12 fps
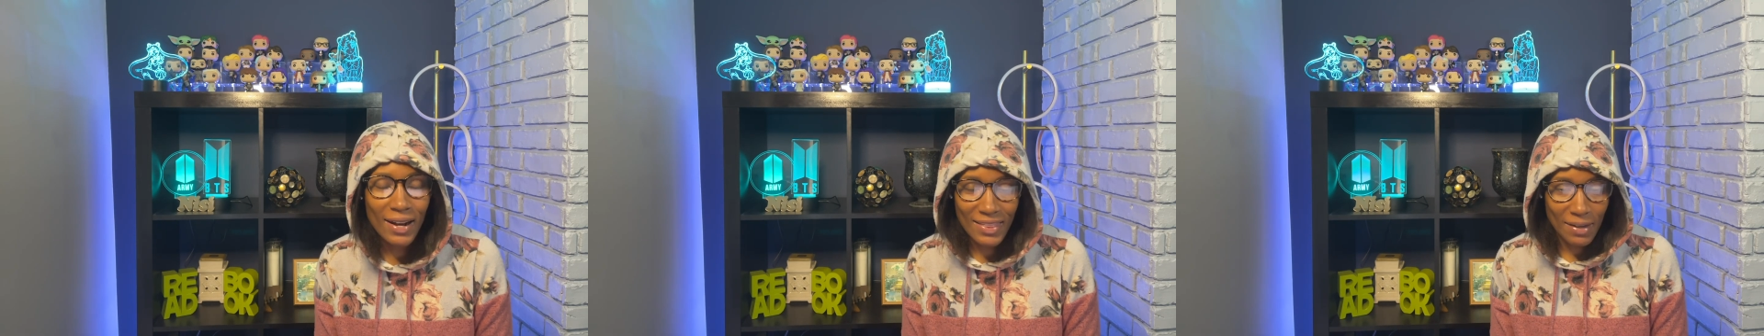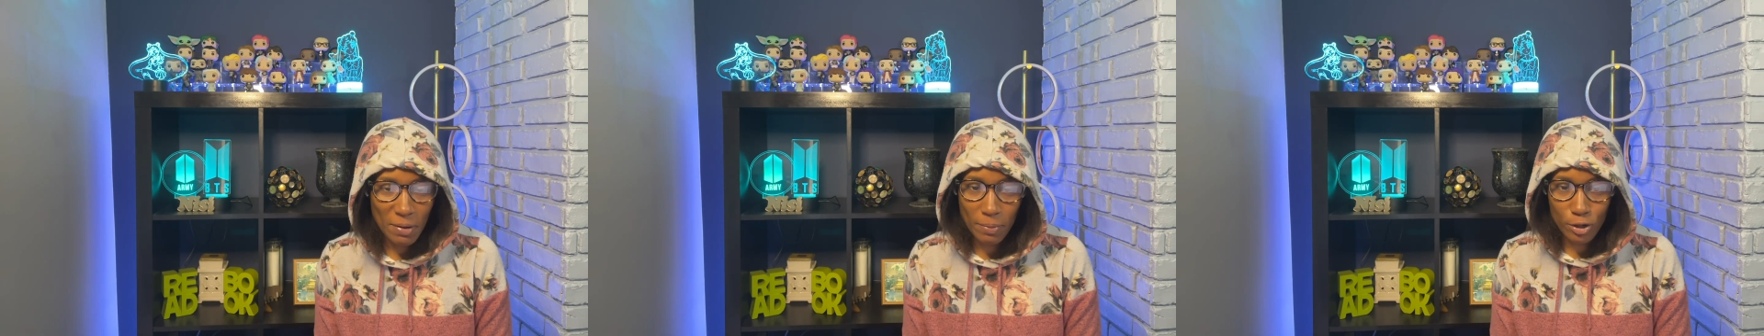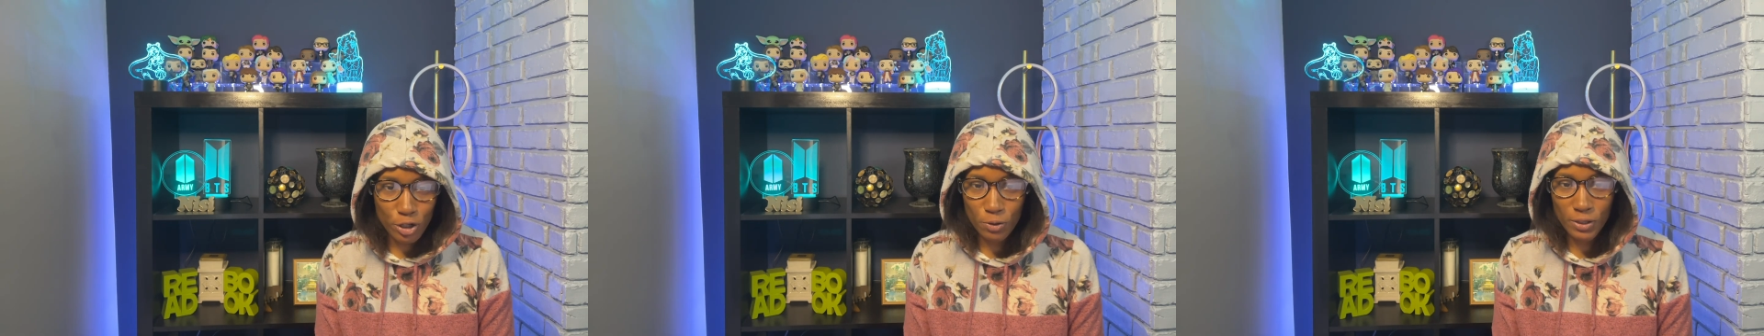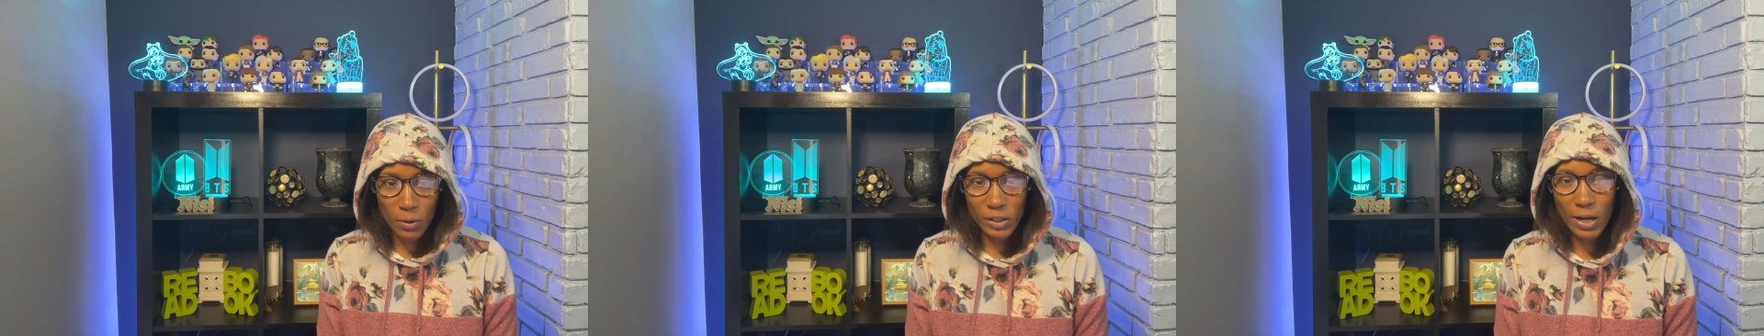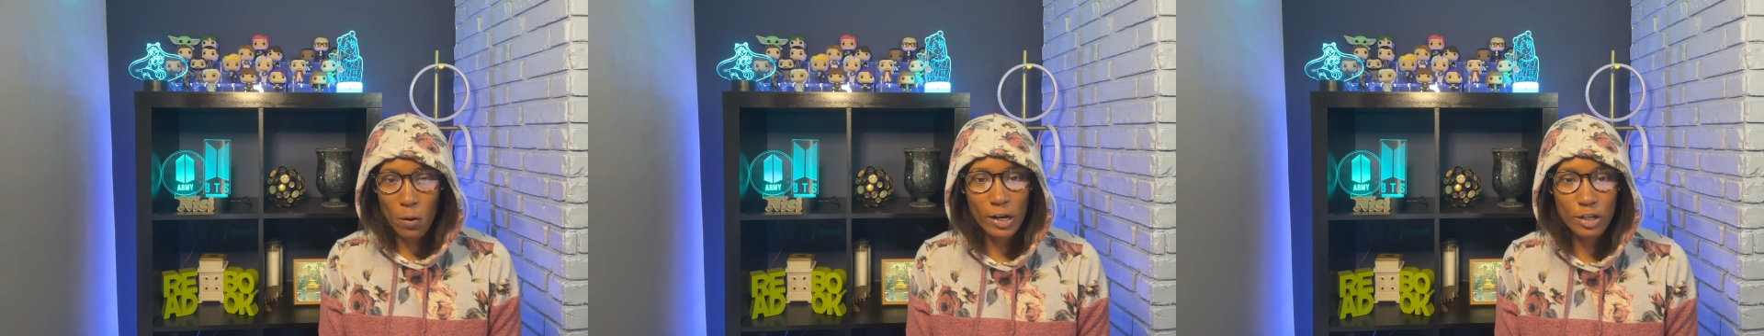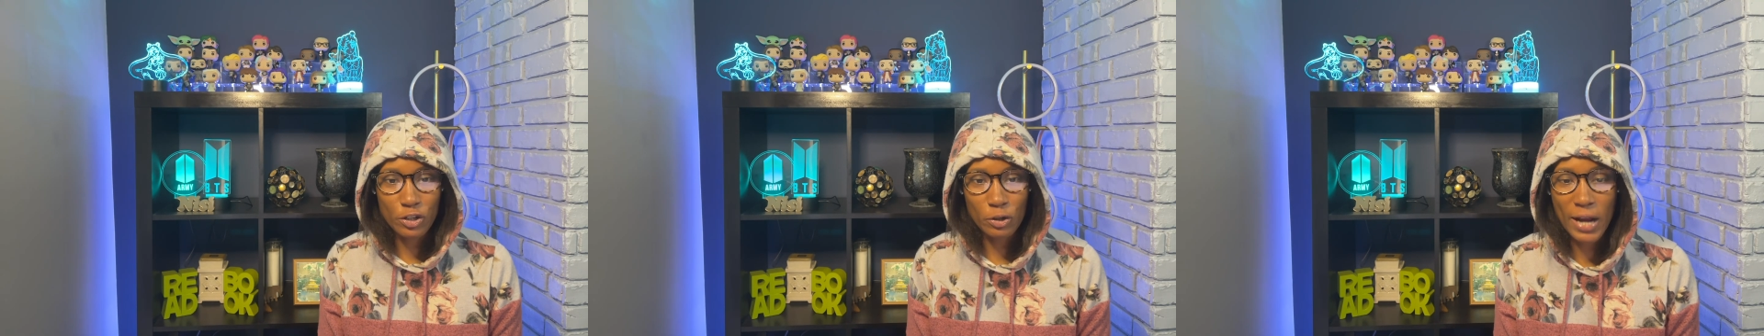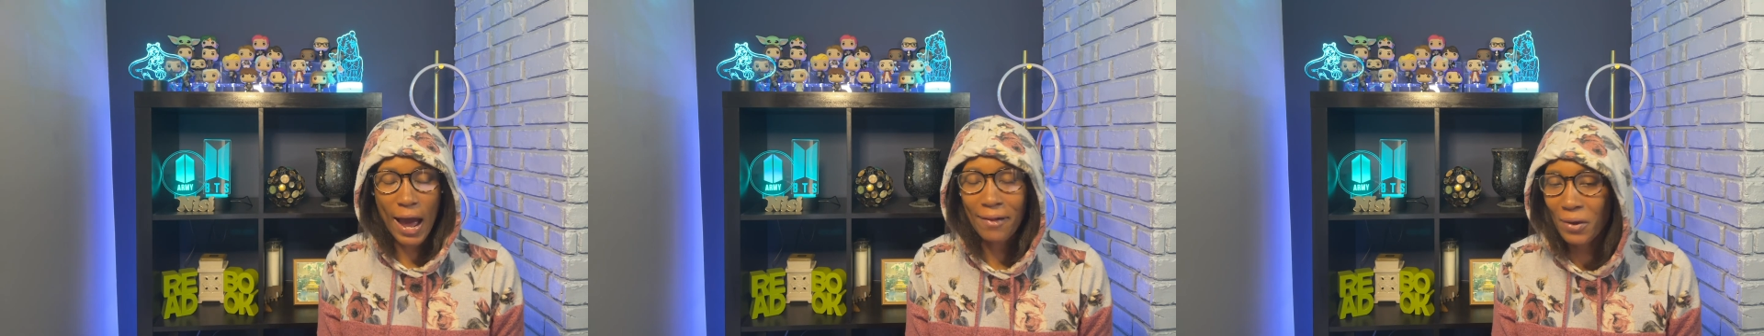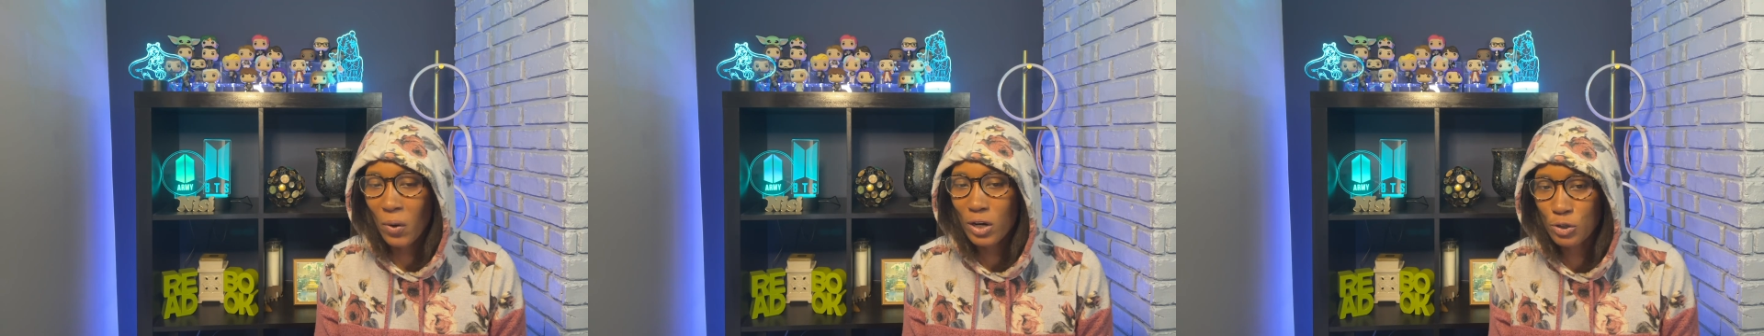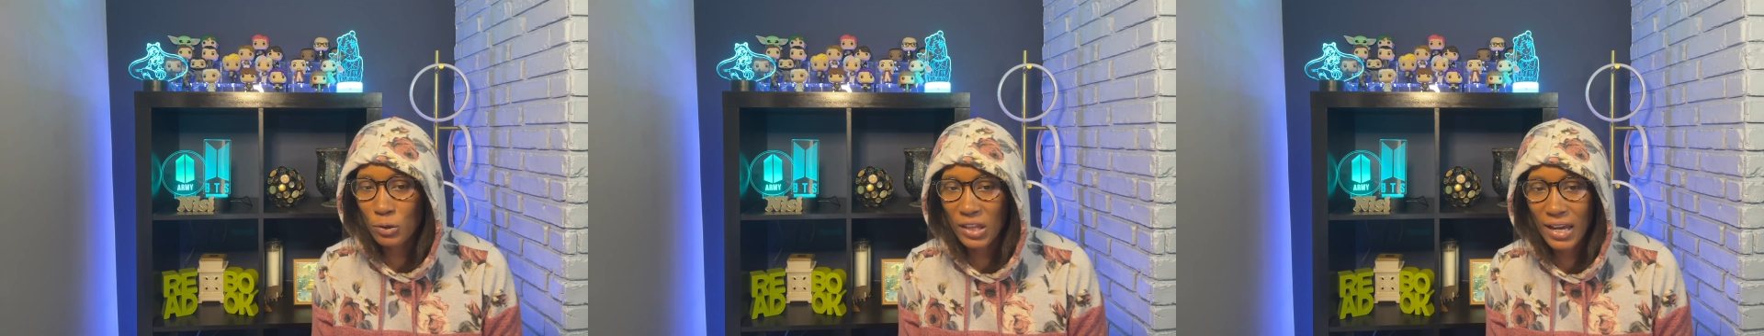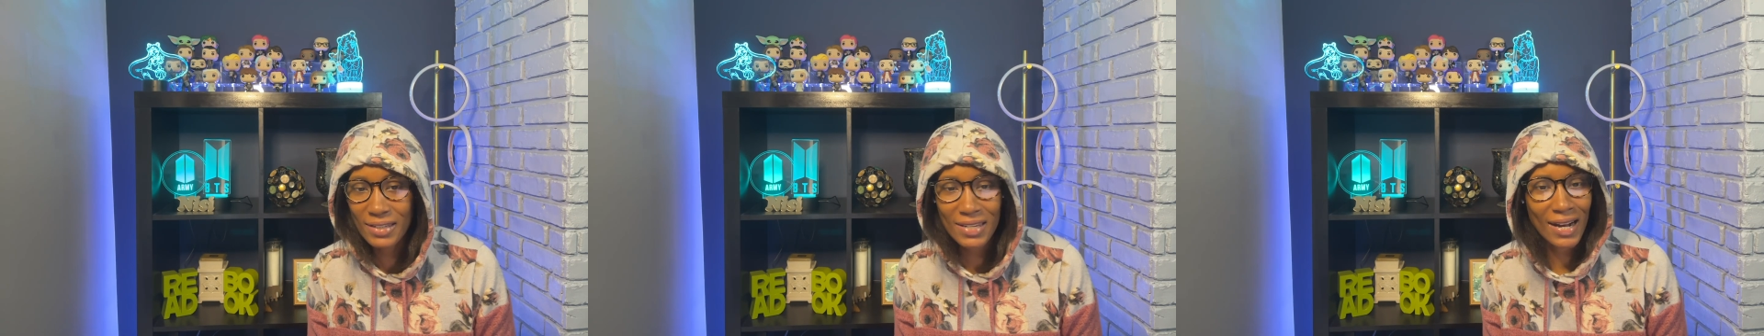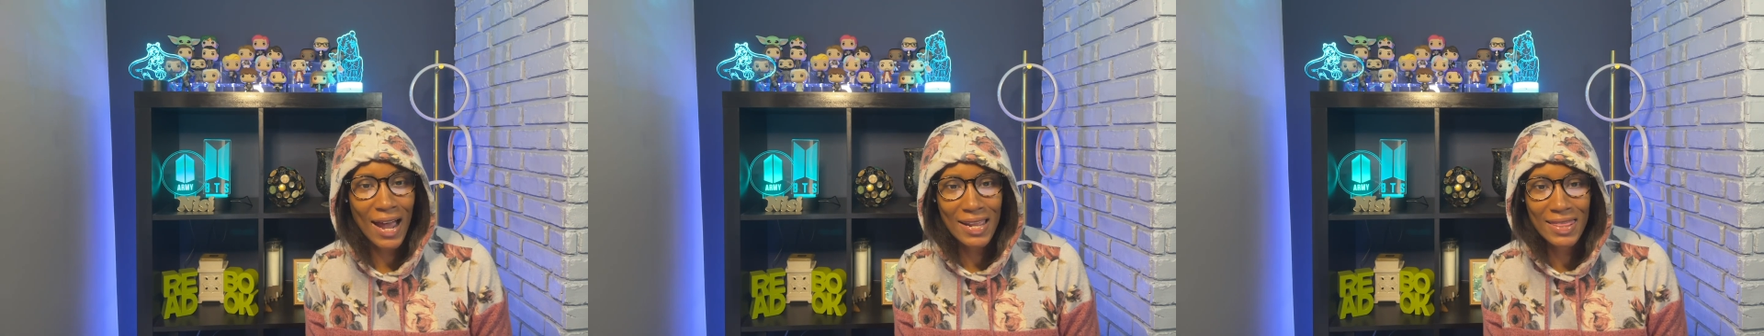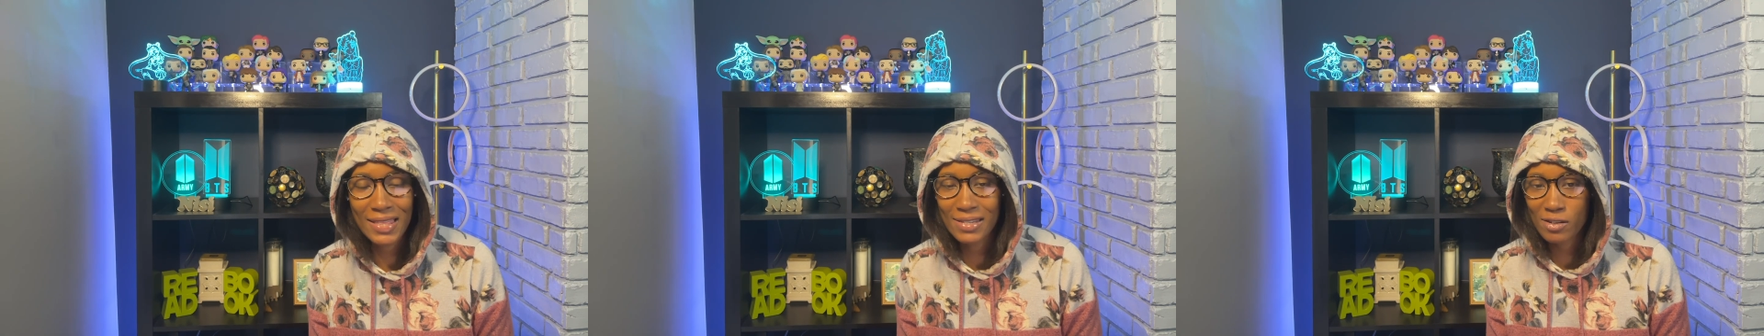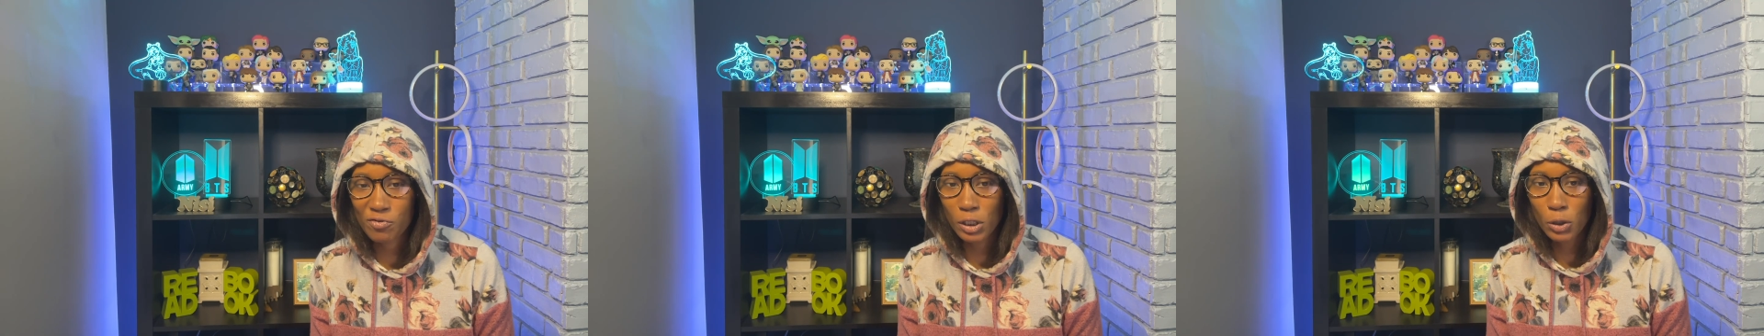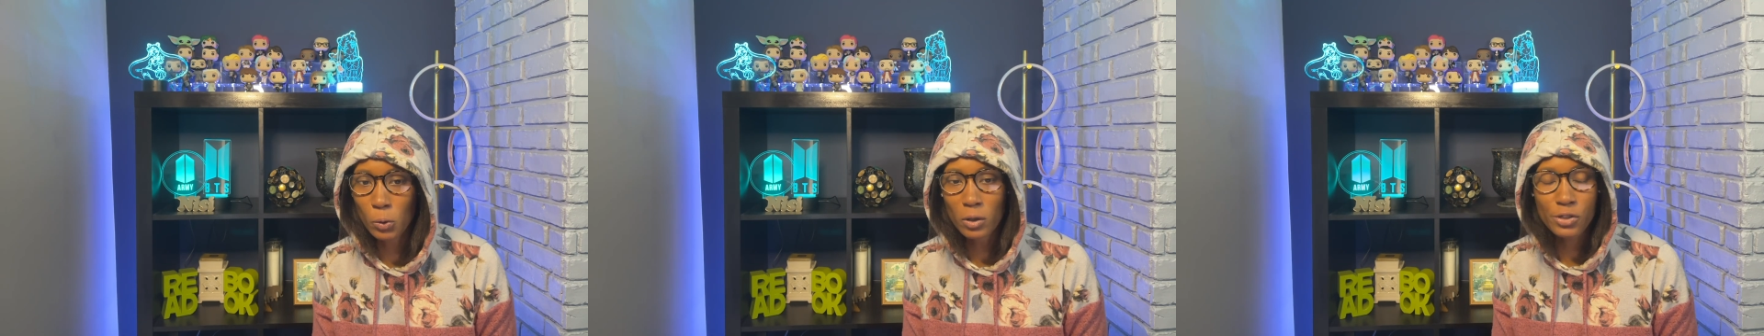I think people are choosing what they want to do and how they want to do things, and I kind of think this is really cool.